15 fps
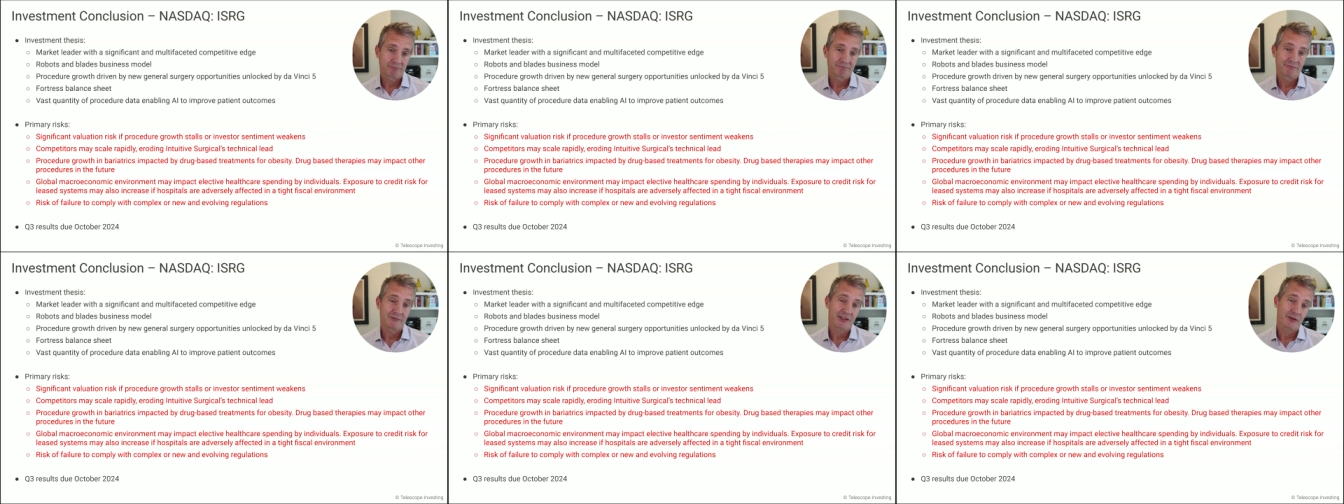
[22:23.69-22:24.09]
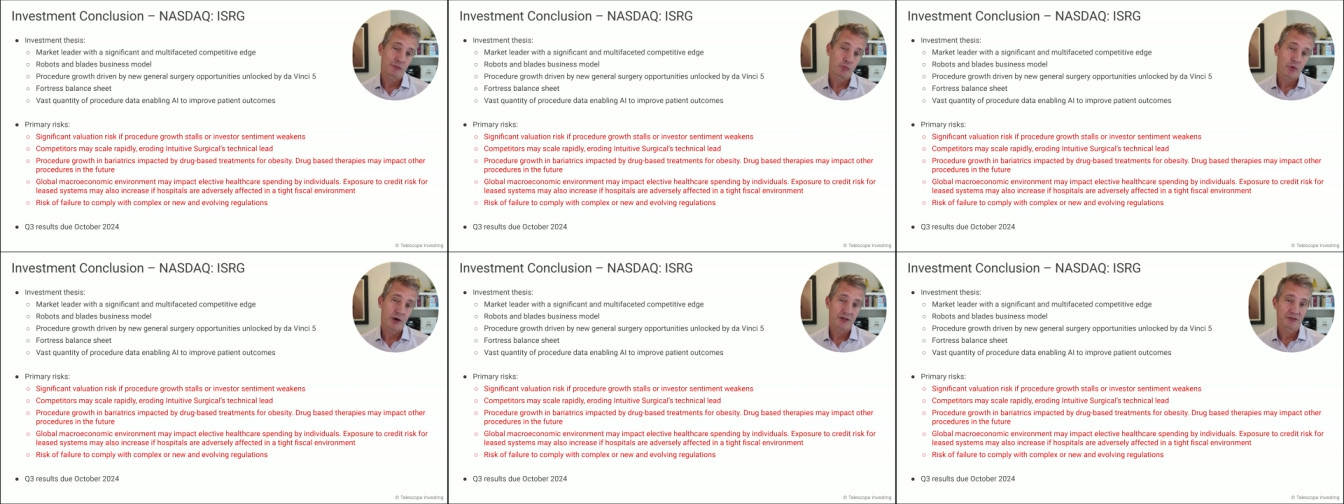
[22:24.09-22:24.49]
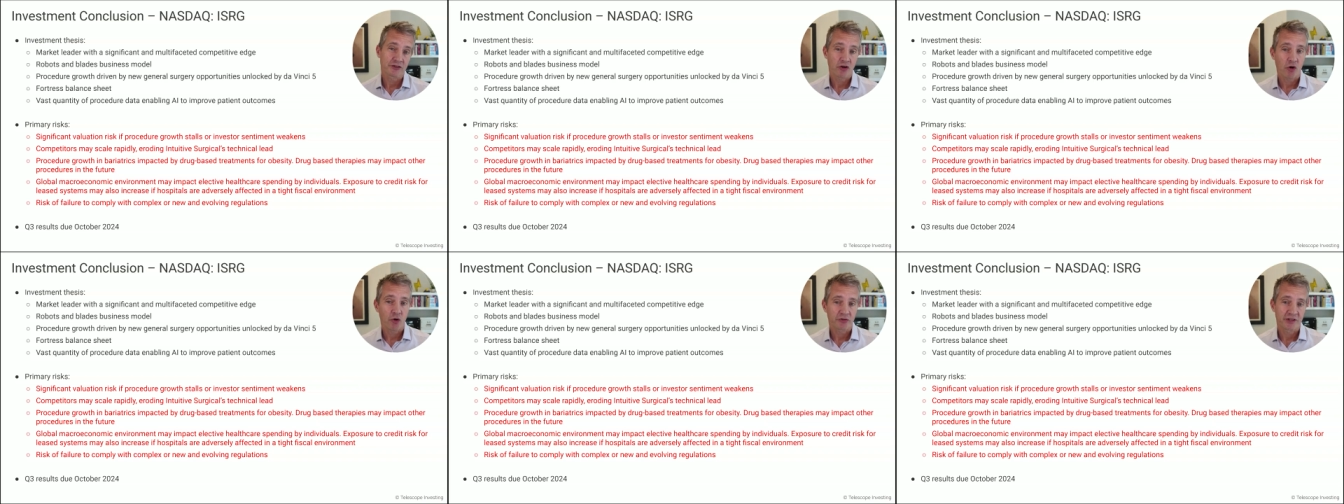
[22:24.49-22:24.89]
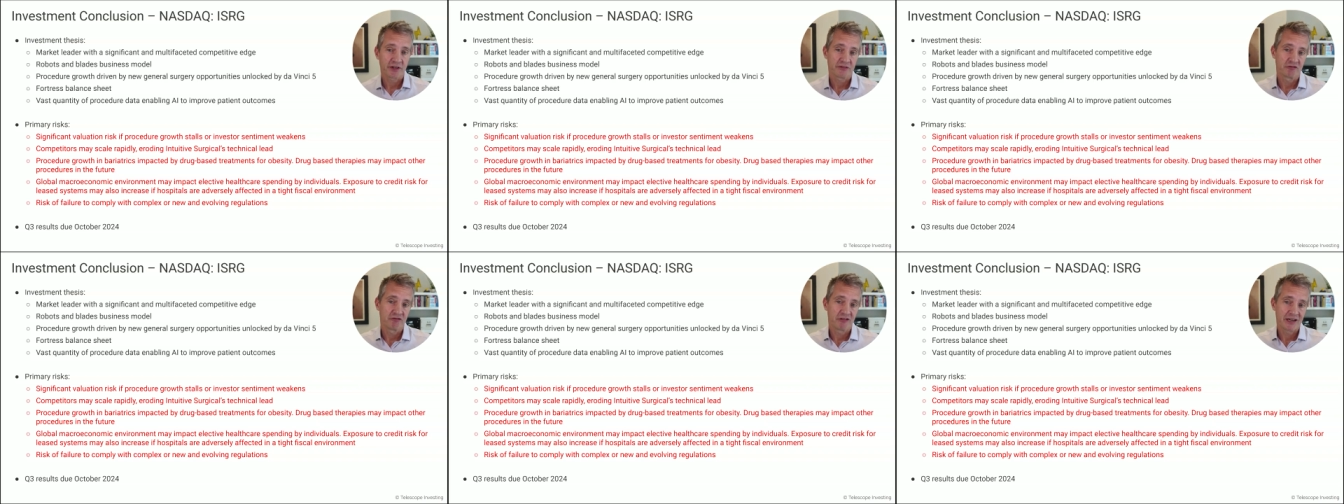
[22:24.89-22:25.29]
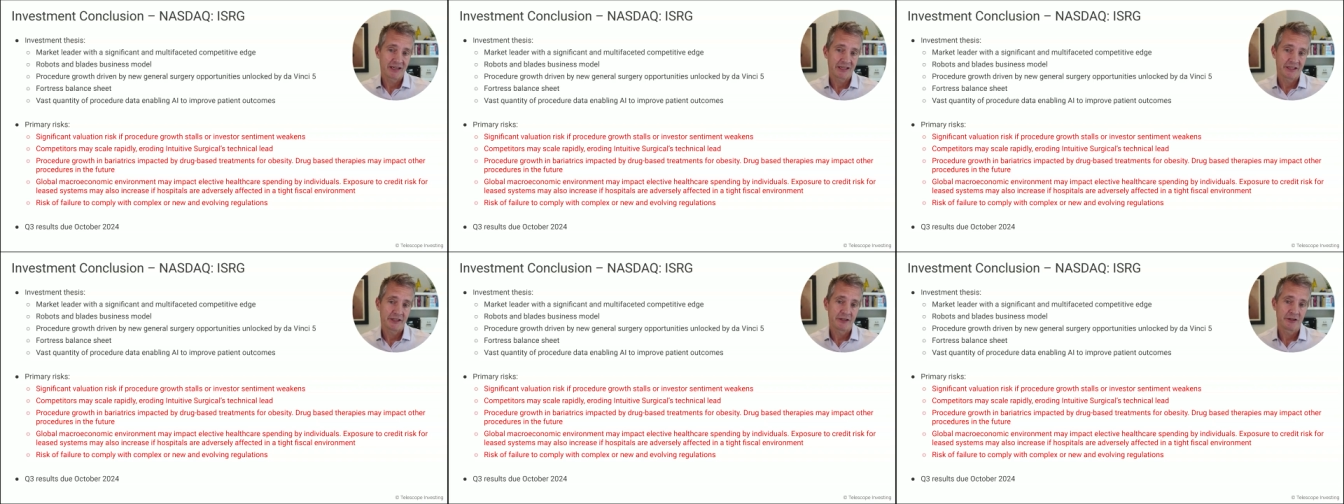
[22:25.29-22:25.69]
But then, when has cost ever
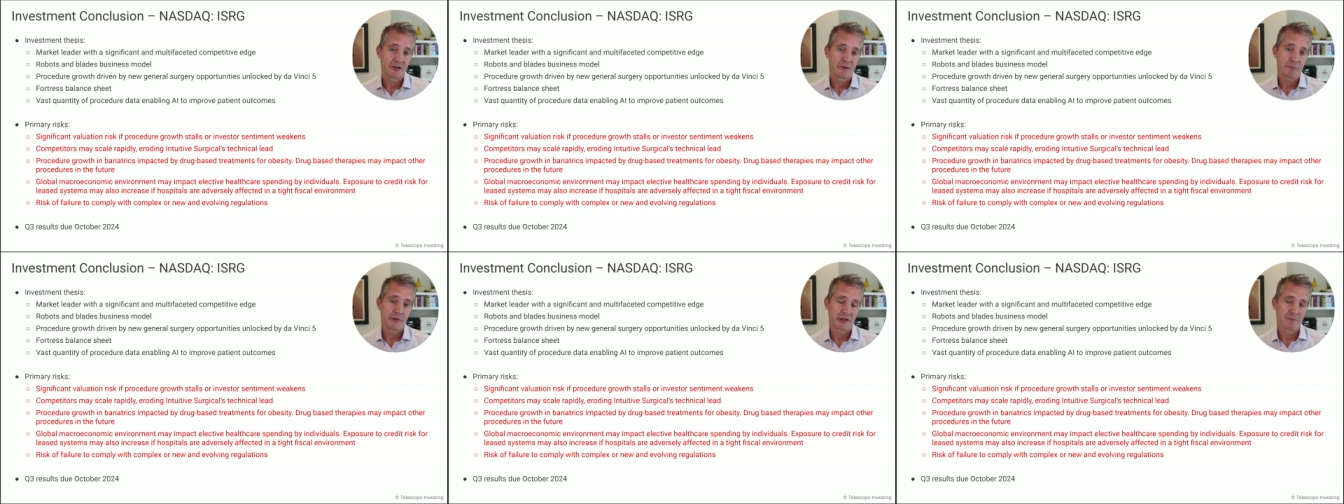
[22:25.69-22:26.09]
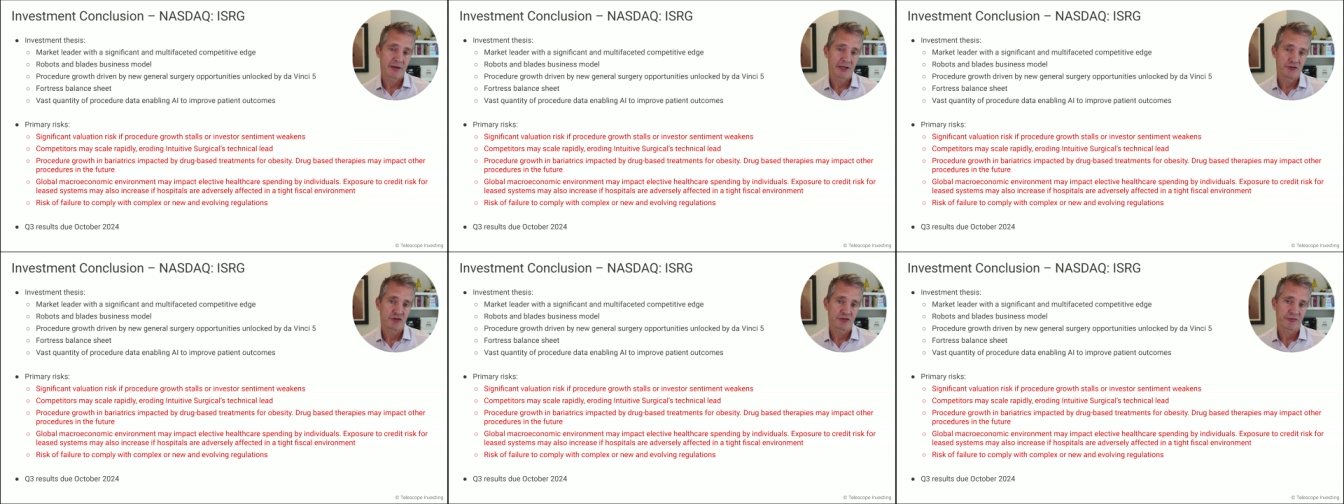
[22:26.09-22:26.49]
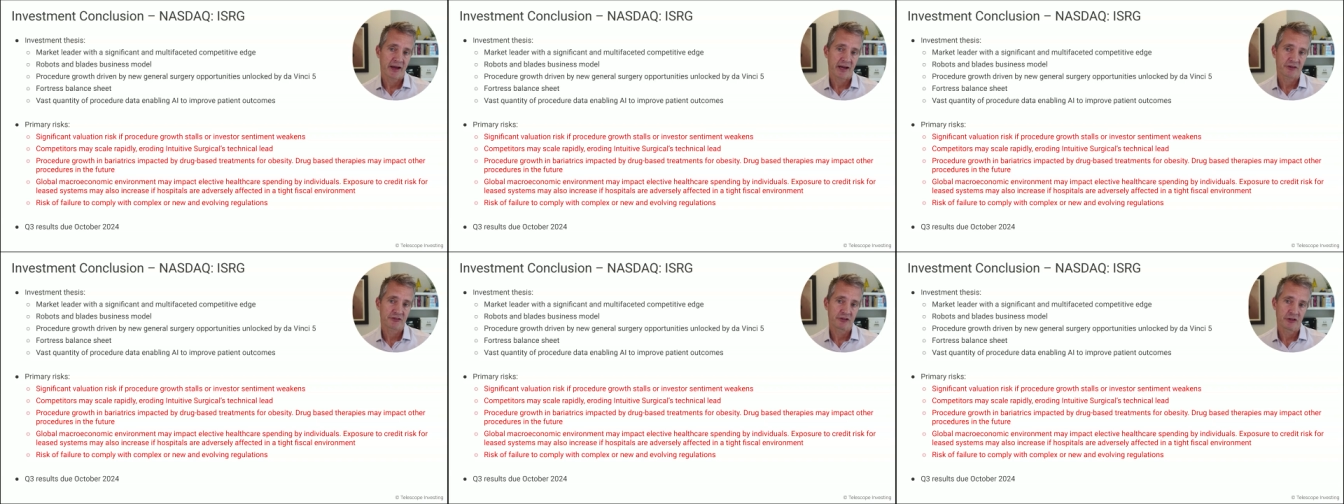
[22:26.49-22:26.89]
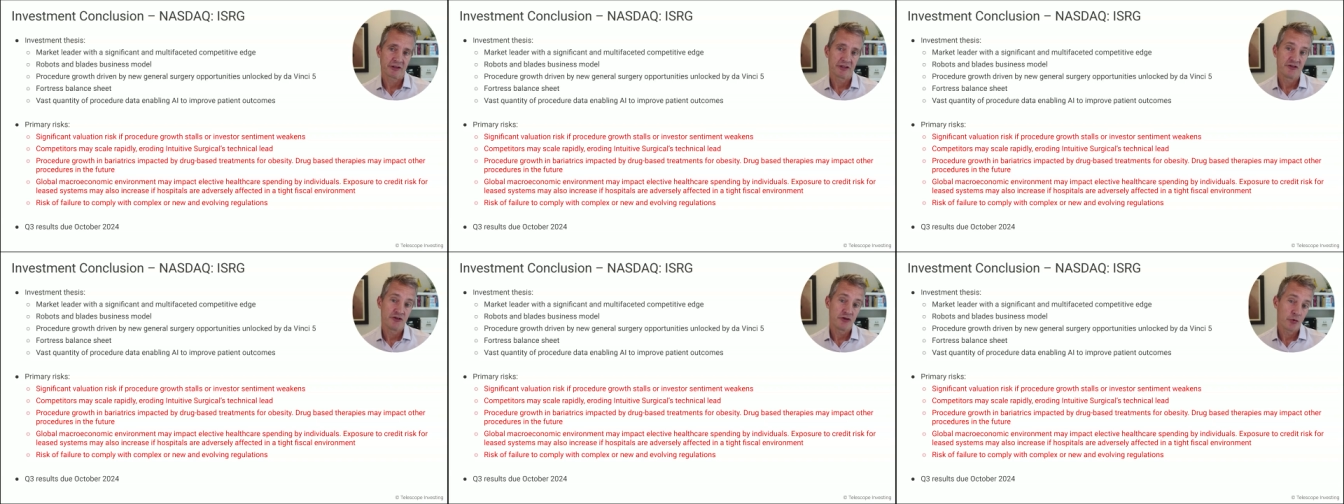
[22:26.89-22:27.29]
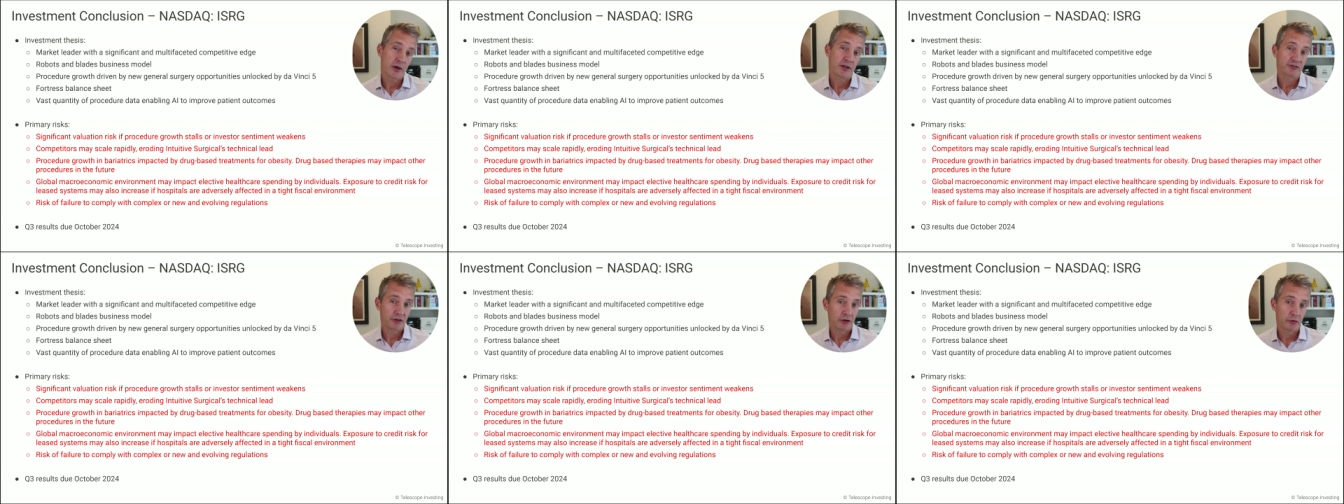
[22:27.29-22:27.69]
really been a major factor in
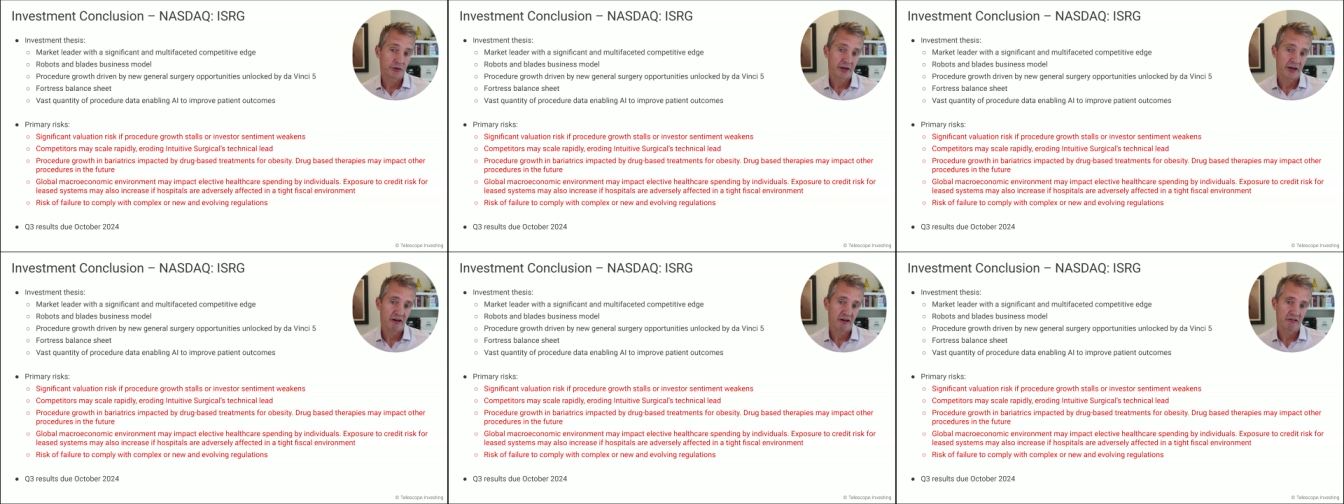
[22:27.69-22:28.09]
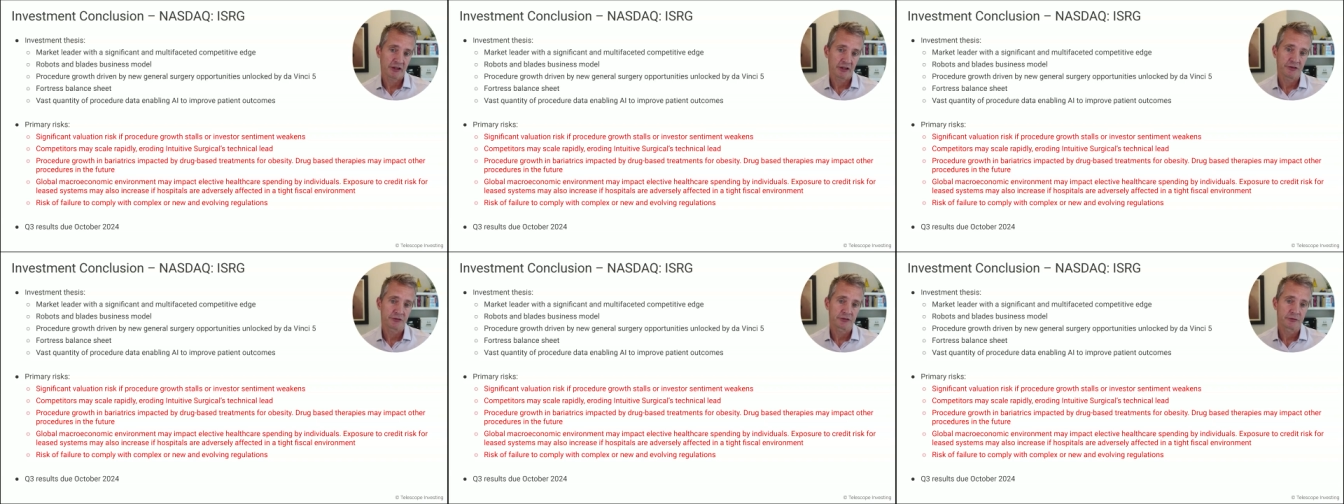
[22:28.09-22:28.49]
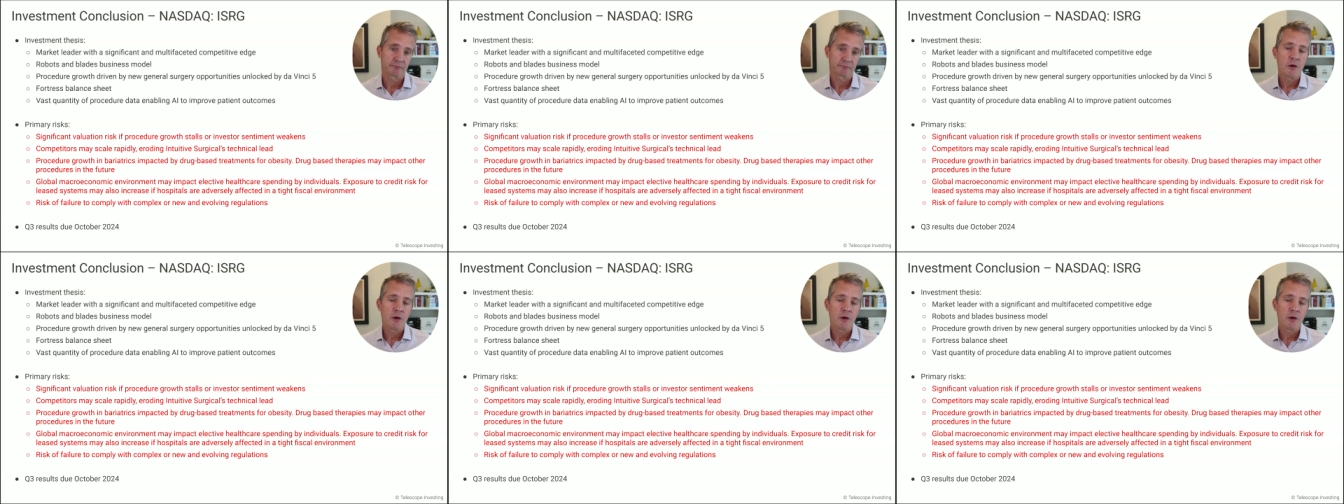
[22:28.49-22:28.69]
US healthcare, at least?